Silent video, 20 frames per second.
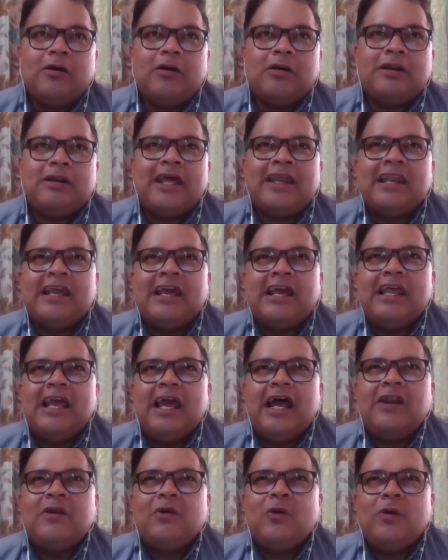technically,
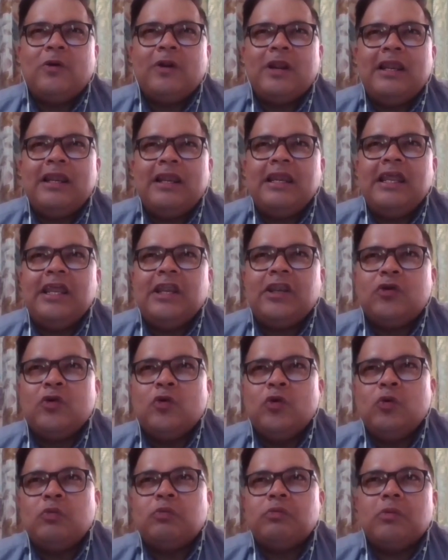I don't really need
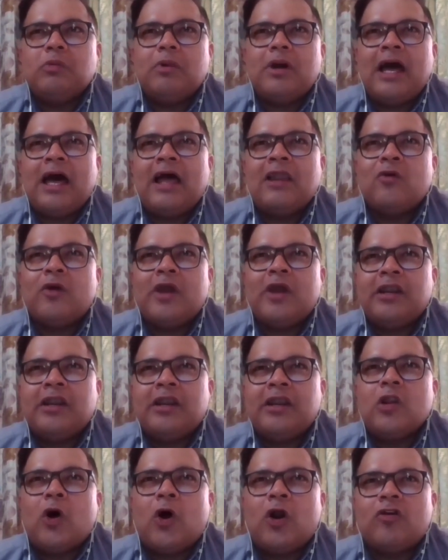to allocate a
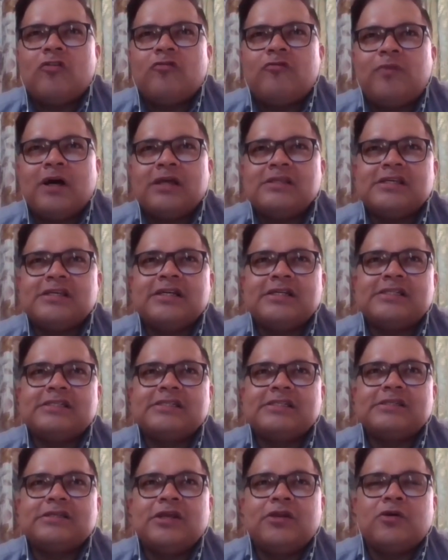lot of
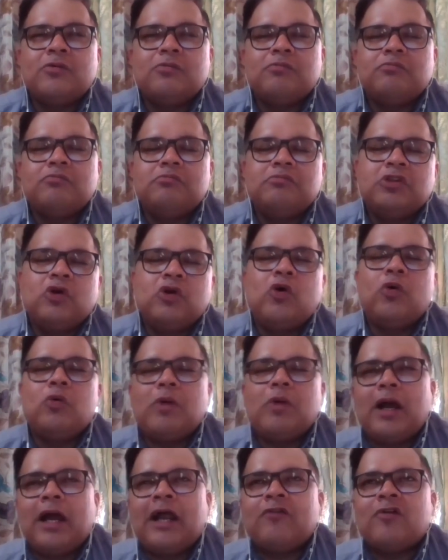budgets, though
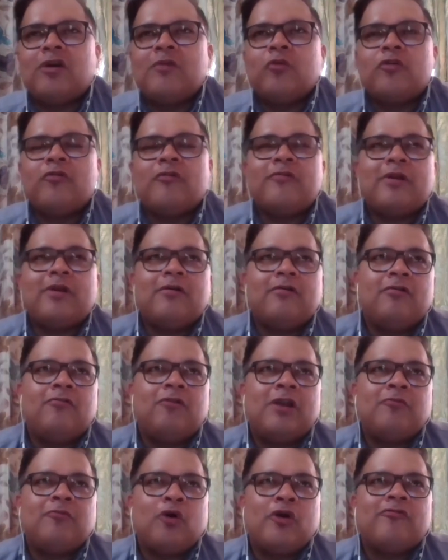at one
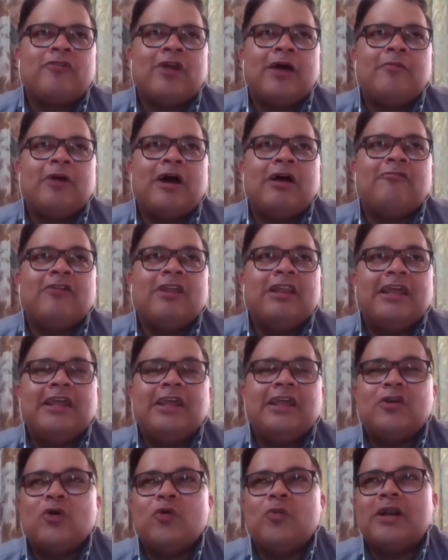point of time I will
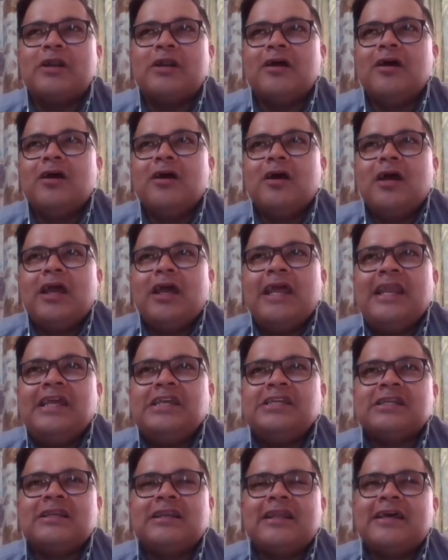need to, but
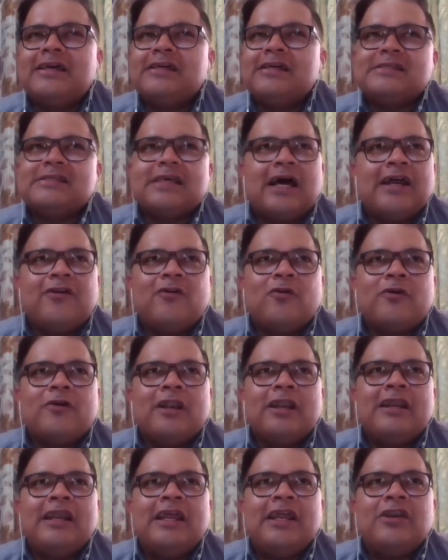initial days, I don't
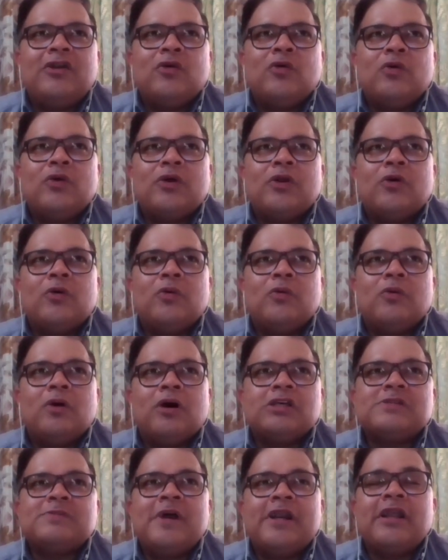really need to,
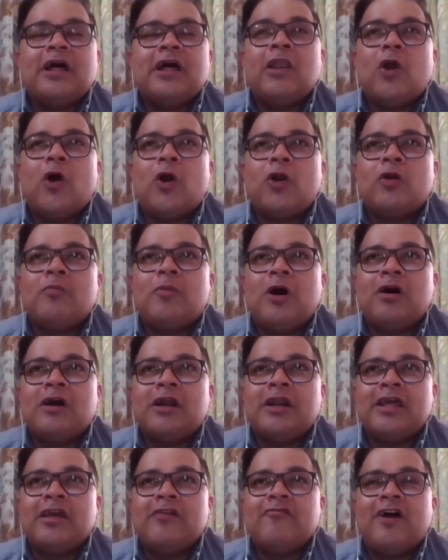spend a lot on
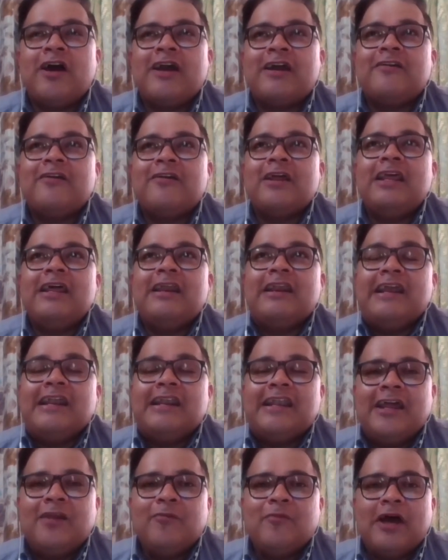marketing. If I can really
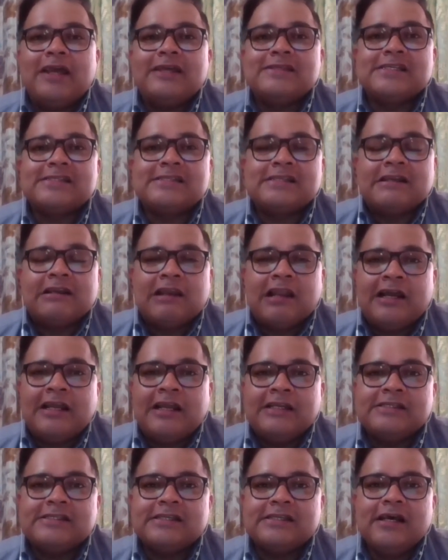retain my existing
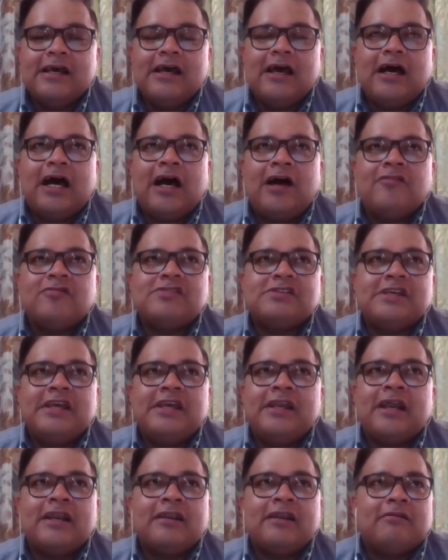clients, I've
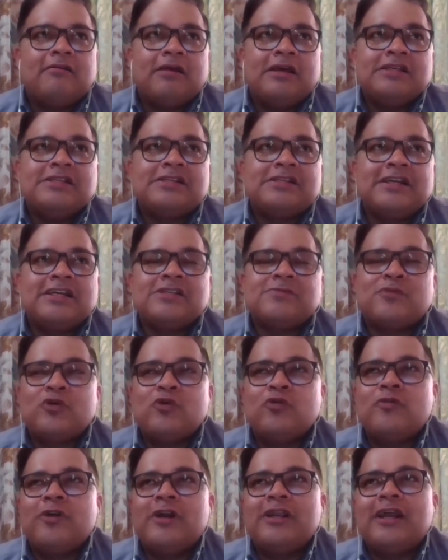seen, and history has
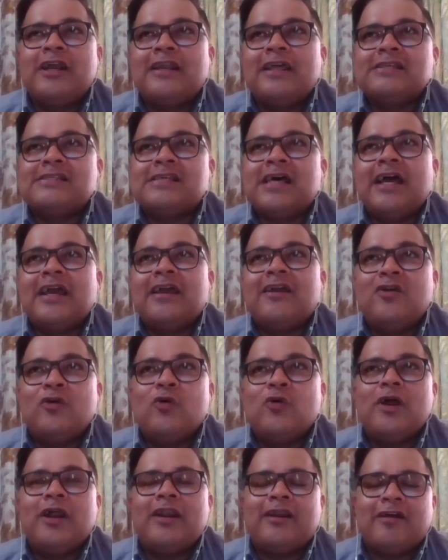proved it, that yes, I
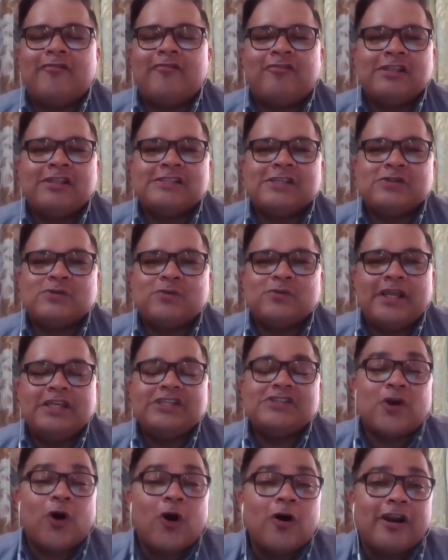do get references, very
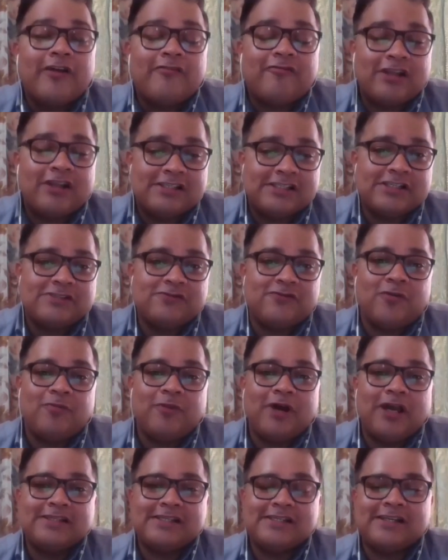strong references from
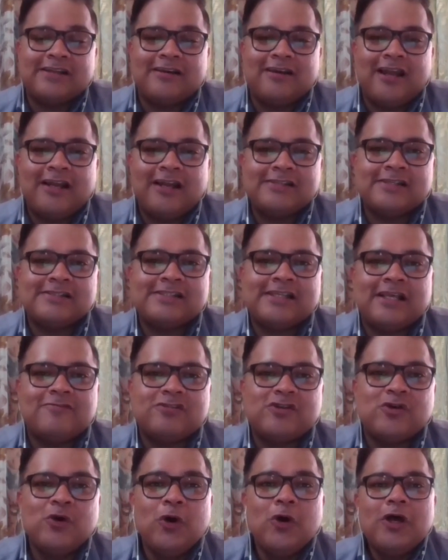my existing clients itself.
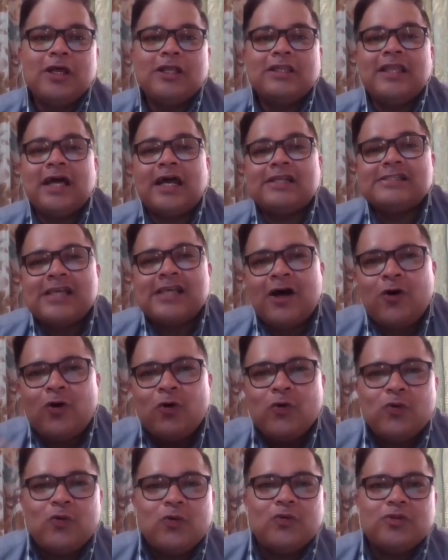So that's
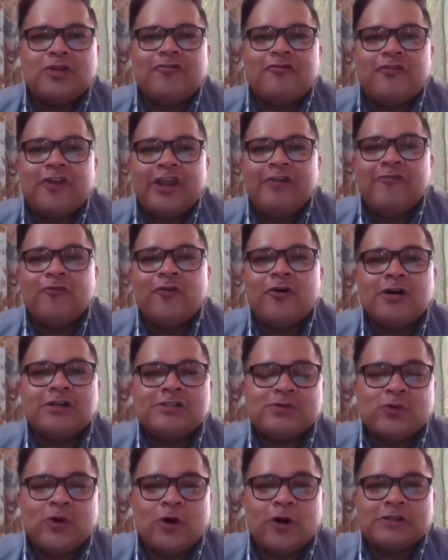how the
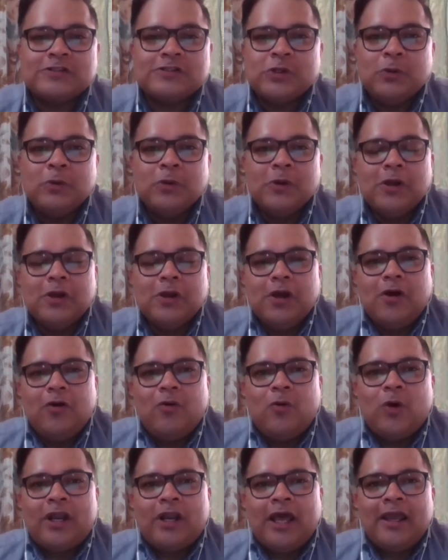frameworks work. So
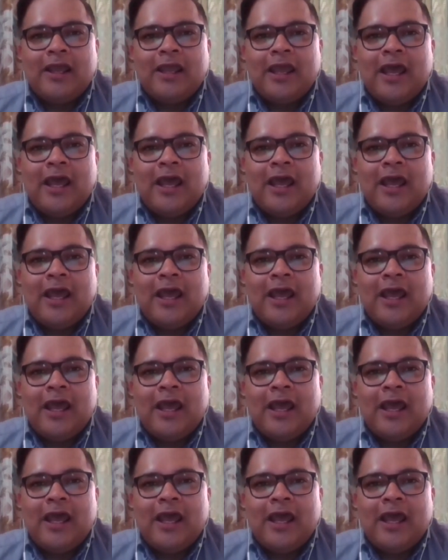what I